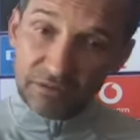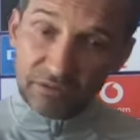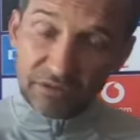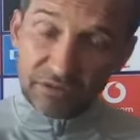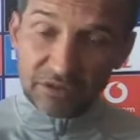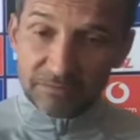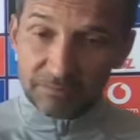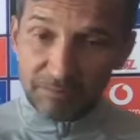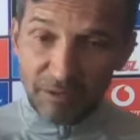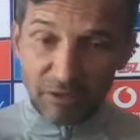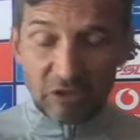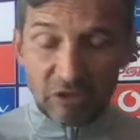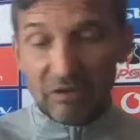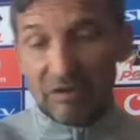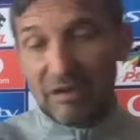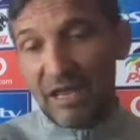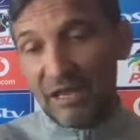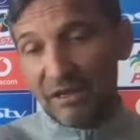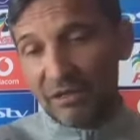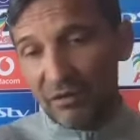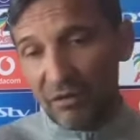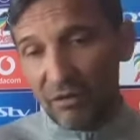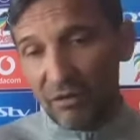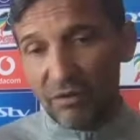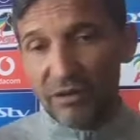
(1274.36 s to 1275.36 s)
especially
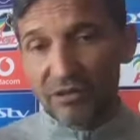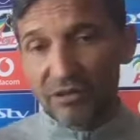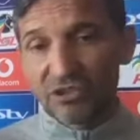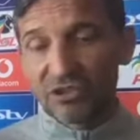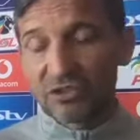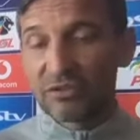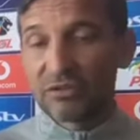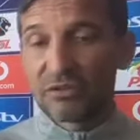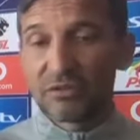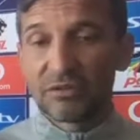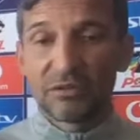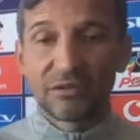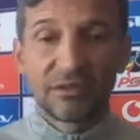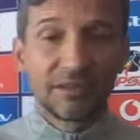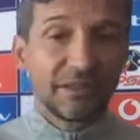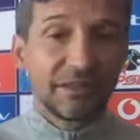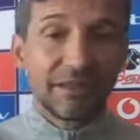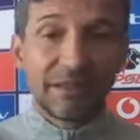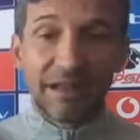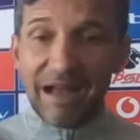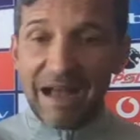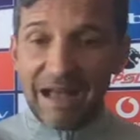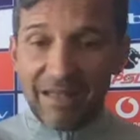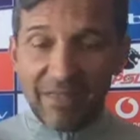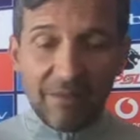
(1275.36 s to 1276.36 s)
like Lorch or
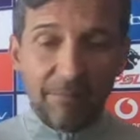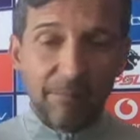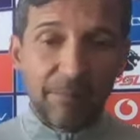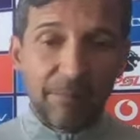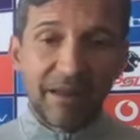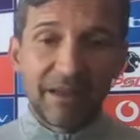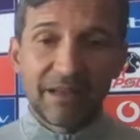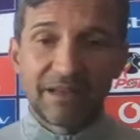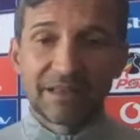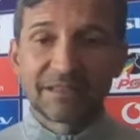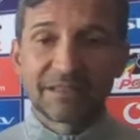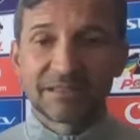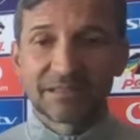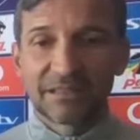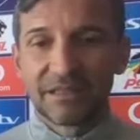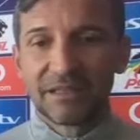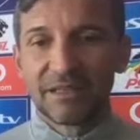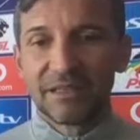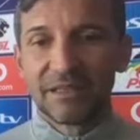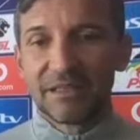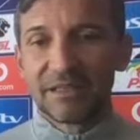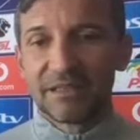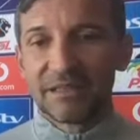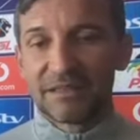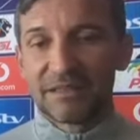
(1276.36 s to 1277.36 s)
other players,
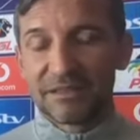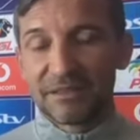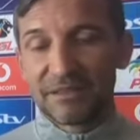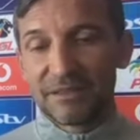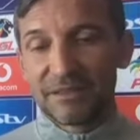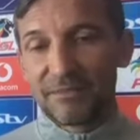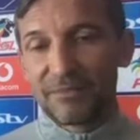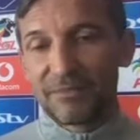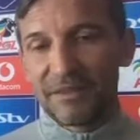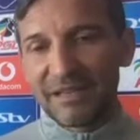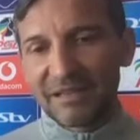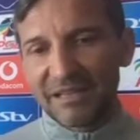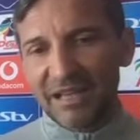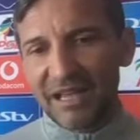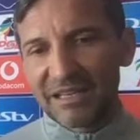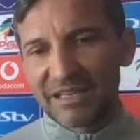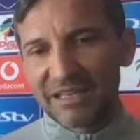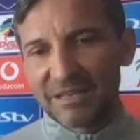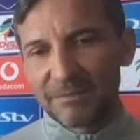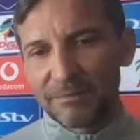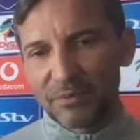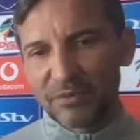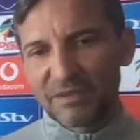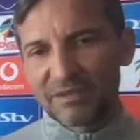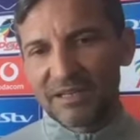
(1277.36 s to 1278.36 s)
uh, not
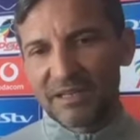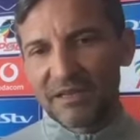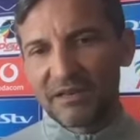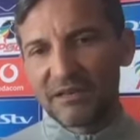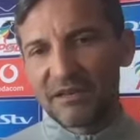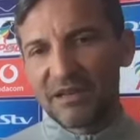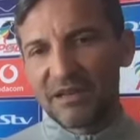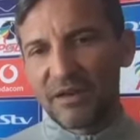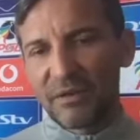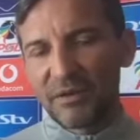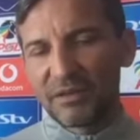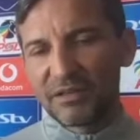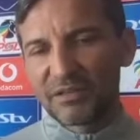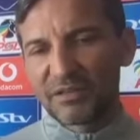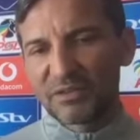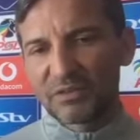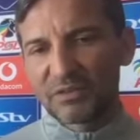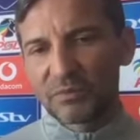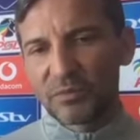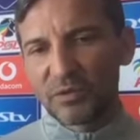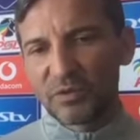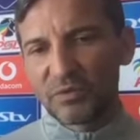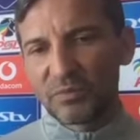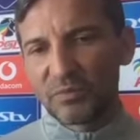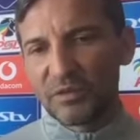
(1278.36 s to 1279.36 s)
100% now in the
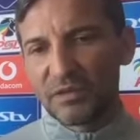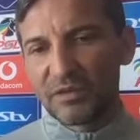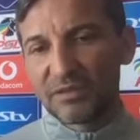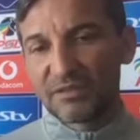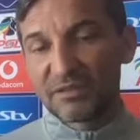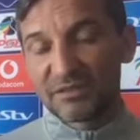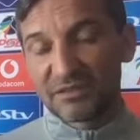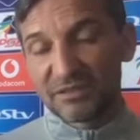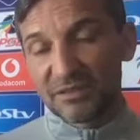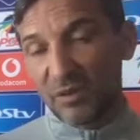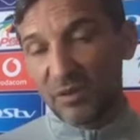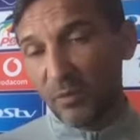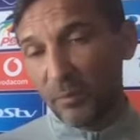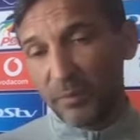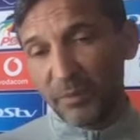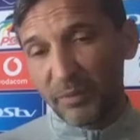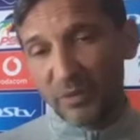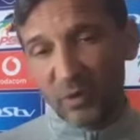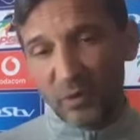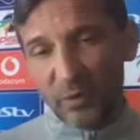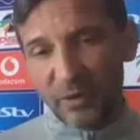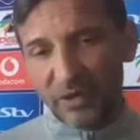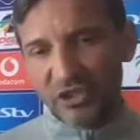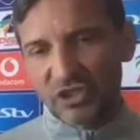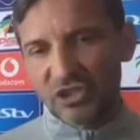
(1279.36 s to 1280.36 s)
squad. We, it's an open
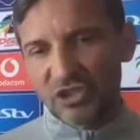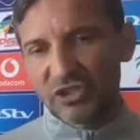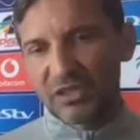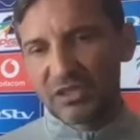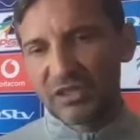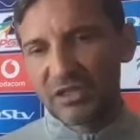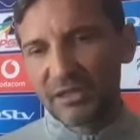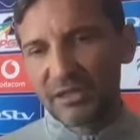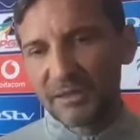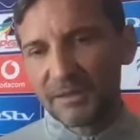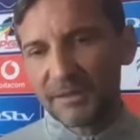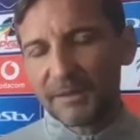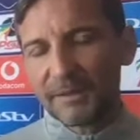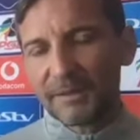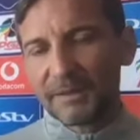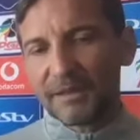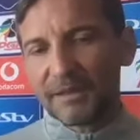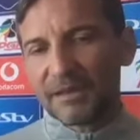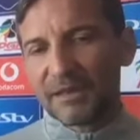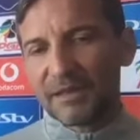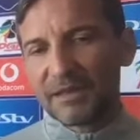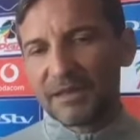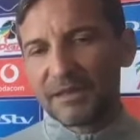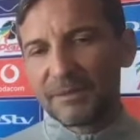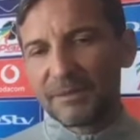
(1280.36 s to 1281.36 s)
question.
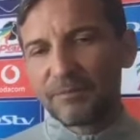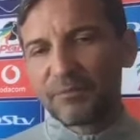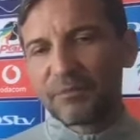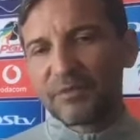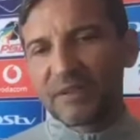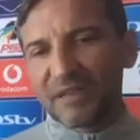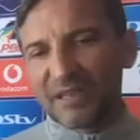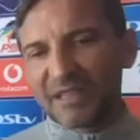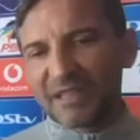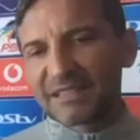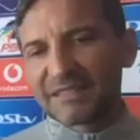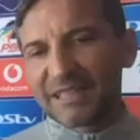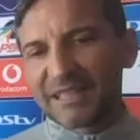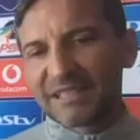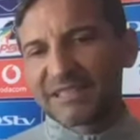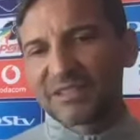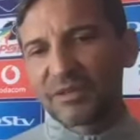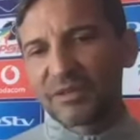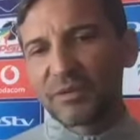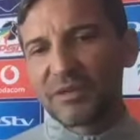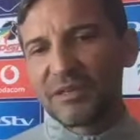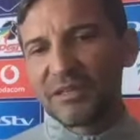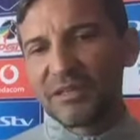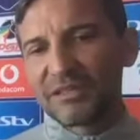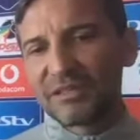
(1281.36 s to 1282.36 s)
Um, that is not
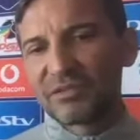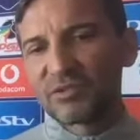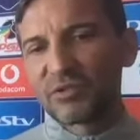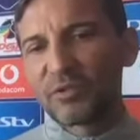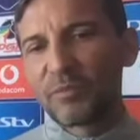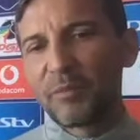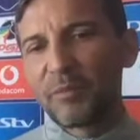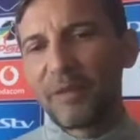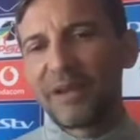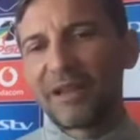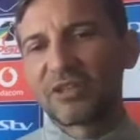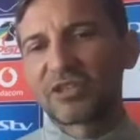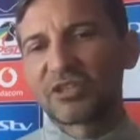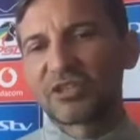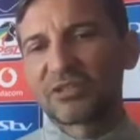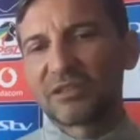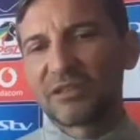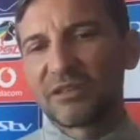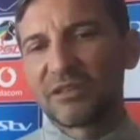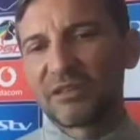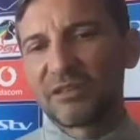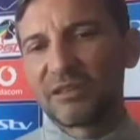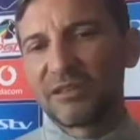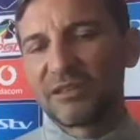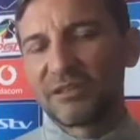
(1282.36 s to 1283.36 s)
so easy to manage,
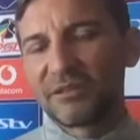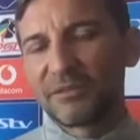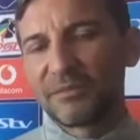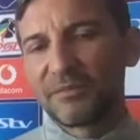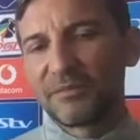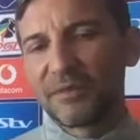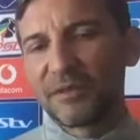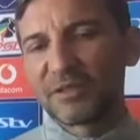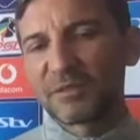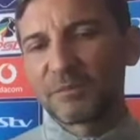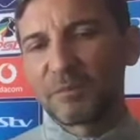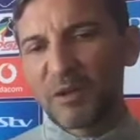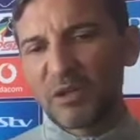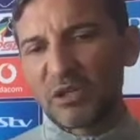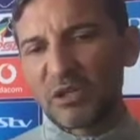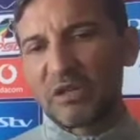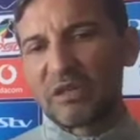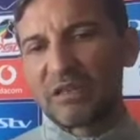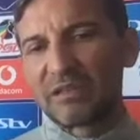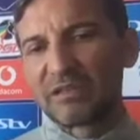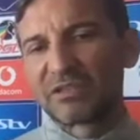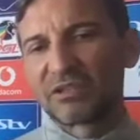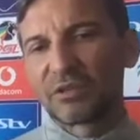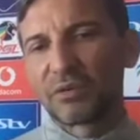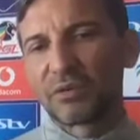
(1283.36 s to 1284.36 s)
uh, especially
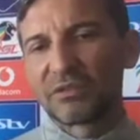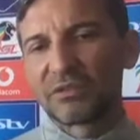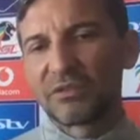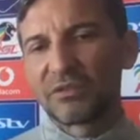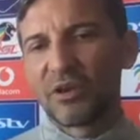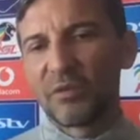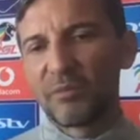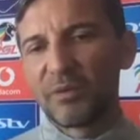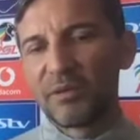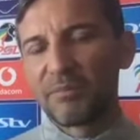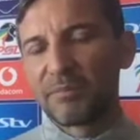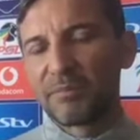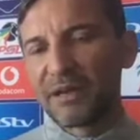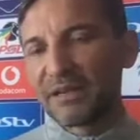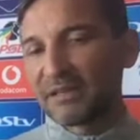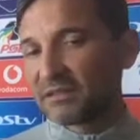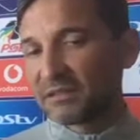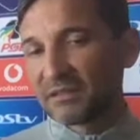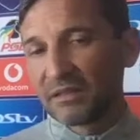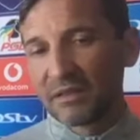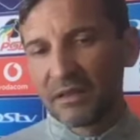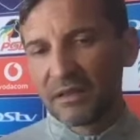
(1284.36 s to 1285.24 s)
in Soweto Derby. But